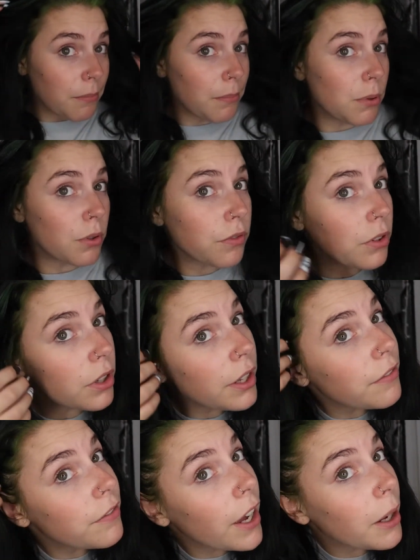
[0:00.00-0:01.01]
beautiful
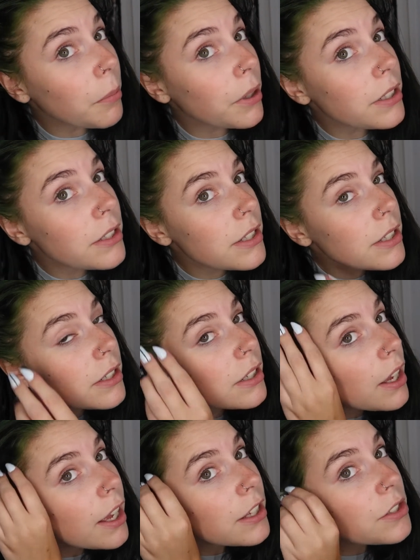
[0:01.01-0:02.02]
and vibrant.
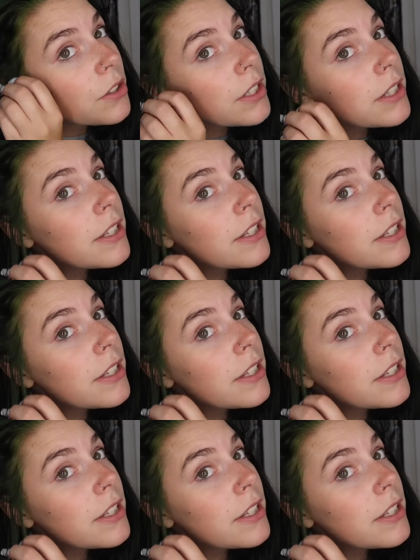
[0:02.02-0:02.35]
As you can